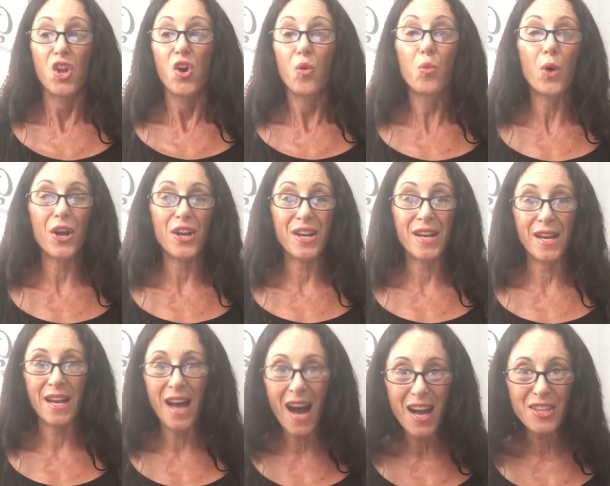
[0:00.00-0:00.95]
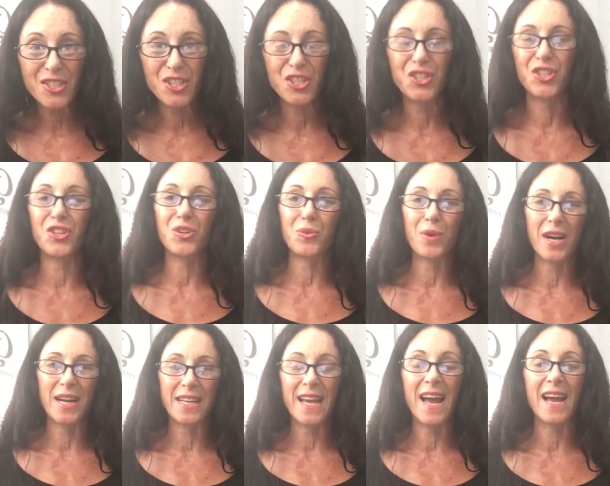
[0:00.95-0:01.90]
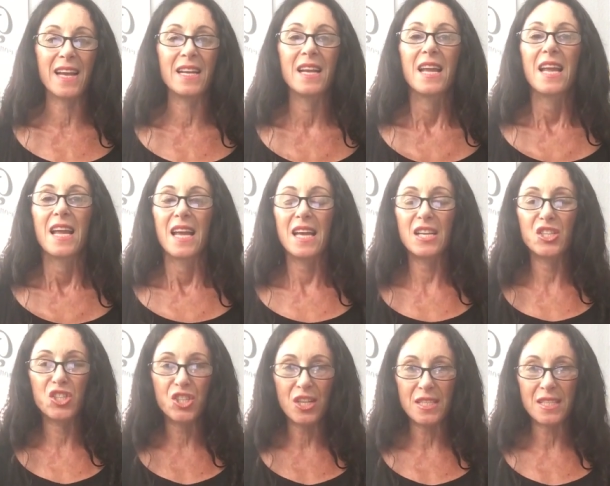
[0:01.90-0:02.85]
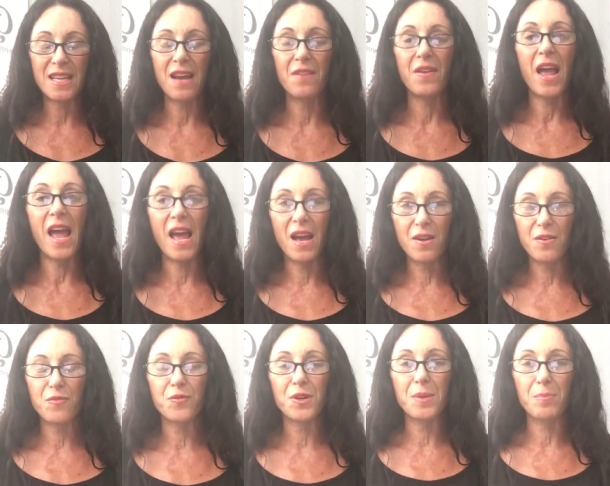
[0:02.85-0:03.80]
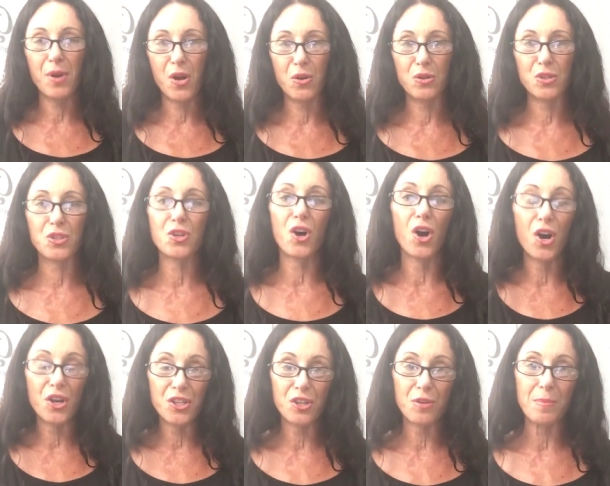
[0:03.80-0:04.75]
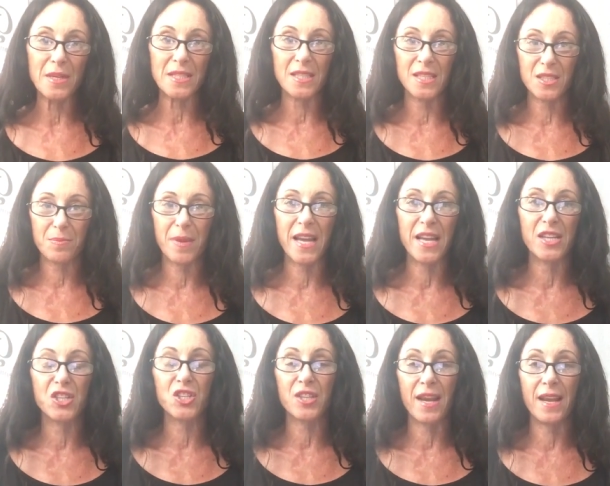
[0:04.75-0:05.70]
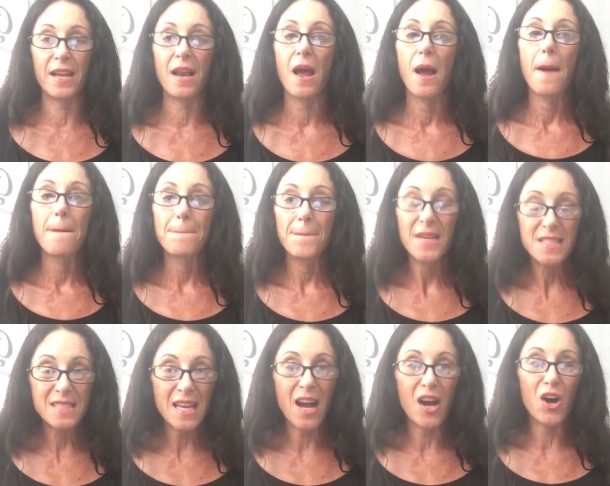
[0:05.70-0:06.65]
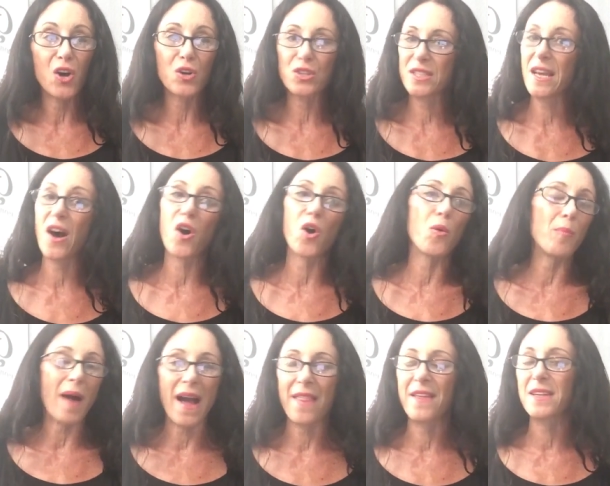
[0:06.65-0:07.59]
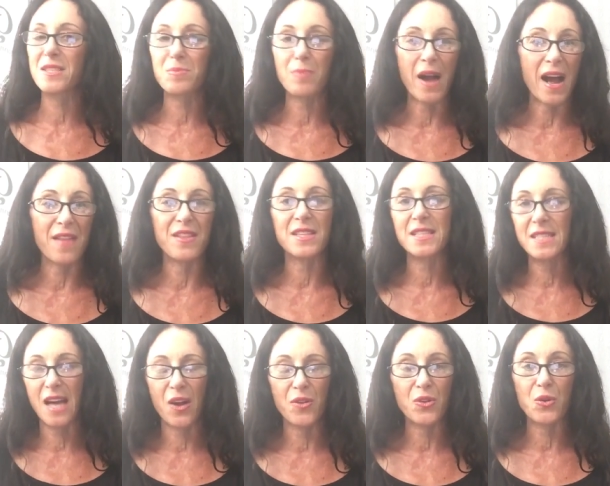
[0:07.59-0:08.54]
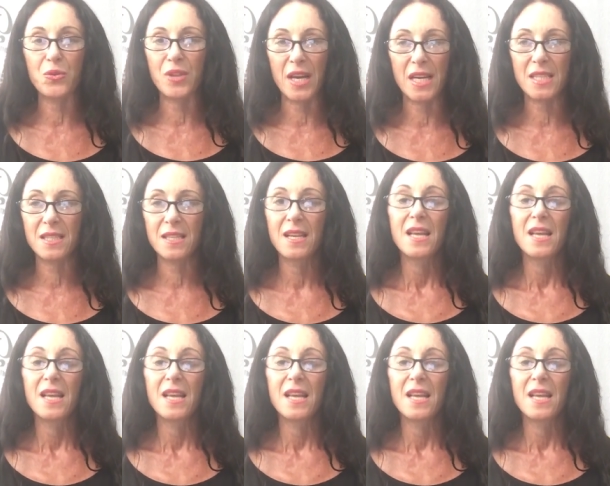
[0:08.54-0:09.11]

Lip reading: What not to do, again, is just have every post on your business page saying, sell, buy this, download this.